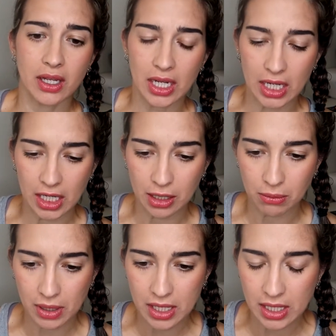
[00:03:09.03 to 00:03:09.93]

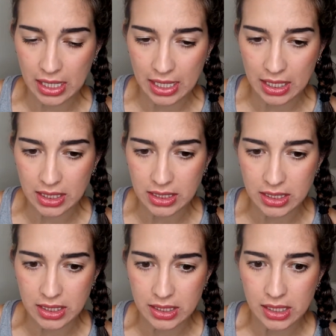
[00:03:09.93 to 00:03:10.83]

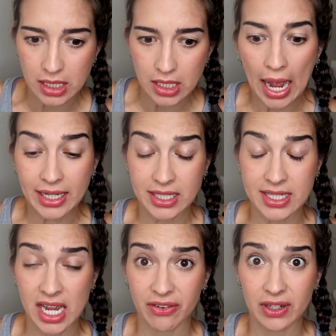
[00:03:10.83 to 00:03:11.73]
And I
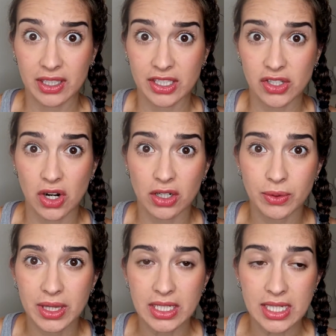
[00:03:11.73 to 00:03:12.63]
definitely struggle
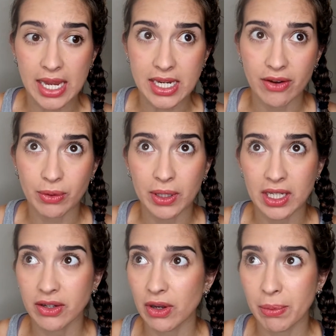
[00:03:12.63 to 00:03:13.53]
with this. I never want to
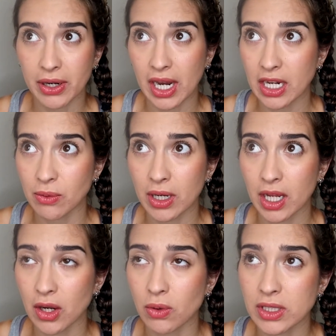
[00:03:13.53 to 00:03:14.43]
give up on anyone.
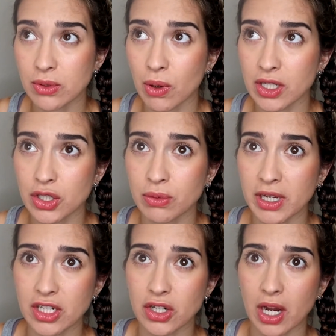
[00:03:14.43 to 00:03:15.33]
I always want to
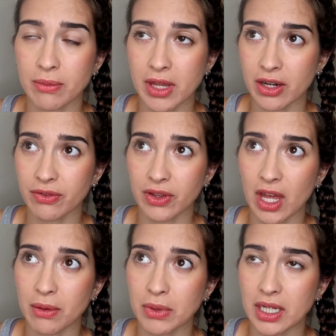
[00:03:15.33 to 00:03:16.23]
make sure I'm there for
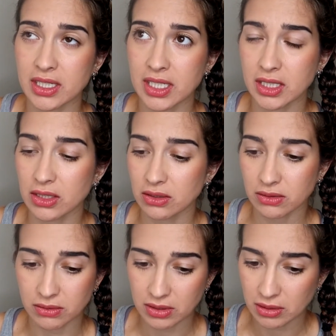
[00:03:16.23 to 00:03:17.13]
them
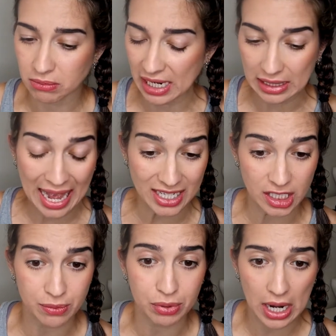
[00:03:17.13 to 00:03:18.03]
until my
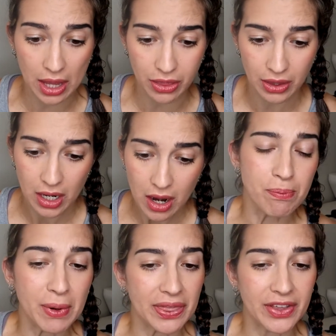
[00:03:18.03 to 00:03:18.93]
last breath.
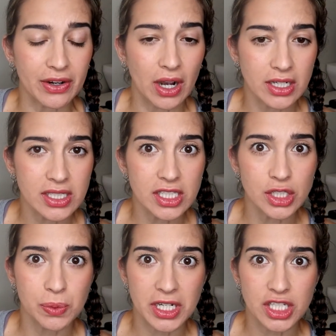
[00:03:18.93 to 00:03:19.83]
But there are
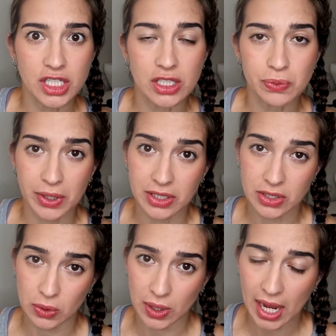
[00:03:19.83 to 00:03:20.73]
situations where it's
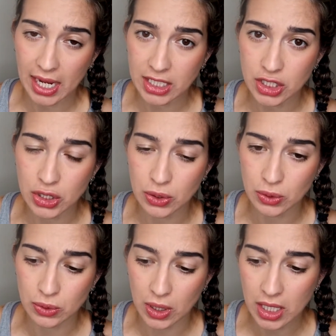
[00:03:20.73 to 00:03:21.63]
okay
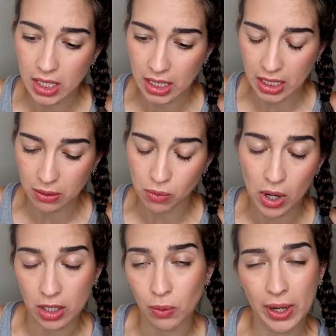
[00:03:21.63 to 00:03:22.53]
to
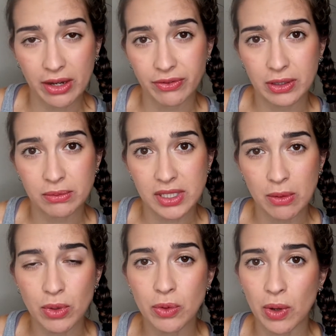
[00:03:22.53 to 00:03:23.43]
walk away from
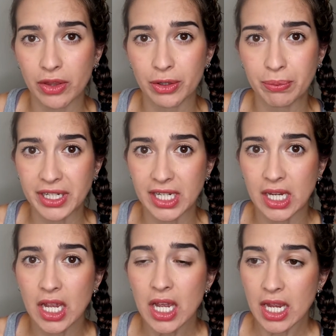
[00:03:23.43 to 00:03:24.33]
someone, whether it be
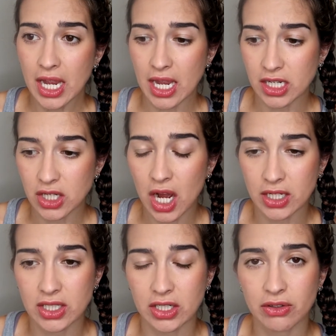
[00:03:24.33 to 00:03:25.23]
a
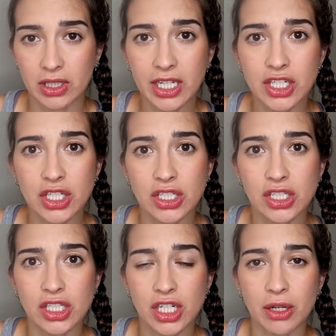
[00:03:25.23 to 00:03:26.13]
toxic
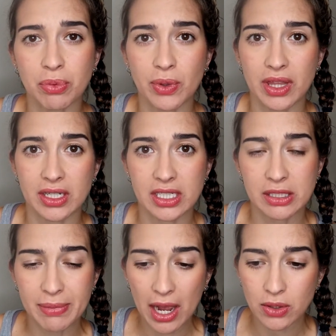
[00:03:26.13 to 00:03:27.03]
relationship with a
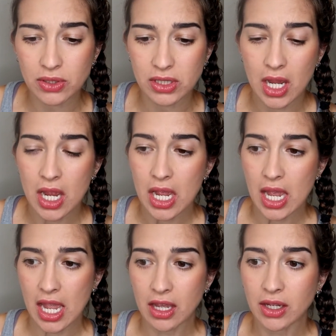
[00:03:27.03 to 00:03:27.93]
spouse,
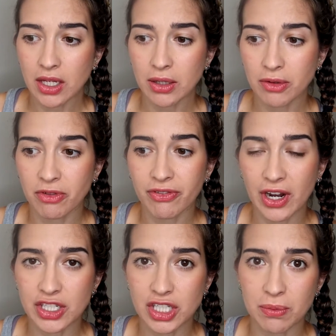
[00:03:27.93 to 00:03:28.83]
a
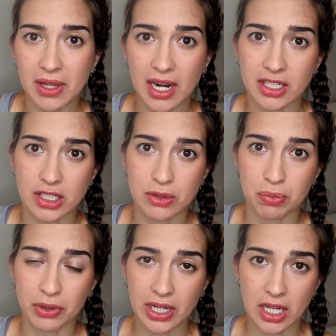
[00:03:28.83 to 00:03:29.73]
friendship that is
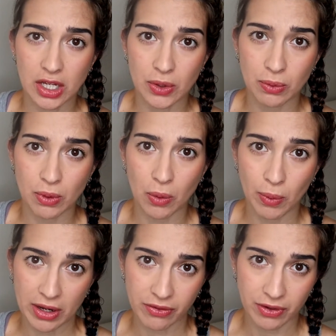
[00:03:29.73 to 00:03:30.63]
bringing you
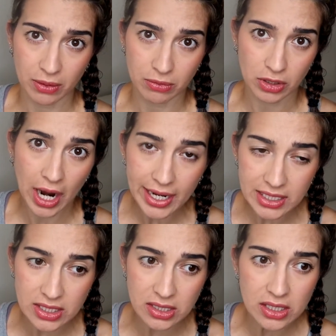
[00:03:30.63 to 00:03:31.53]
away from
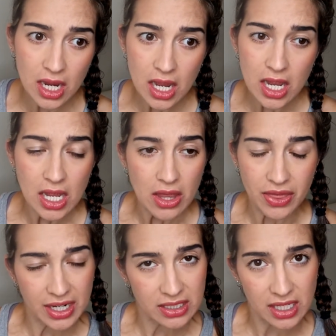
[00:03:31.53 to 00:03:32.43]
Christ,
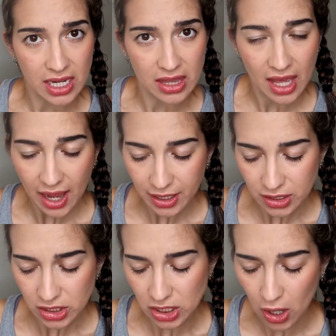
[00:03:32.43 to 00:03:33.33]
things like
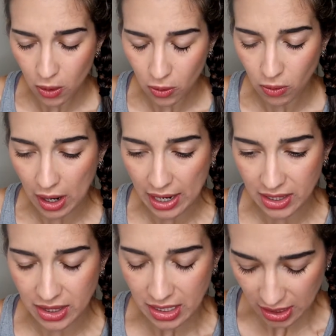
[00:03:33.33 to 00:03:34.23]
that. So I
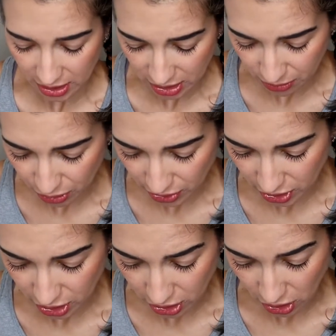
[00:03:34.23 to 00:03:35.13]
think it's
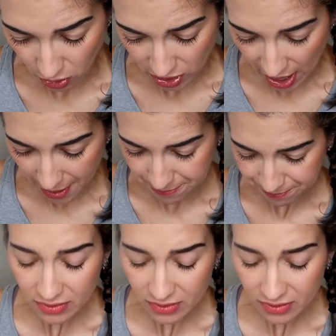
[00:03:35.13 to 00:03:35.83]
important to know that.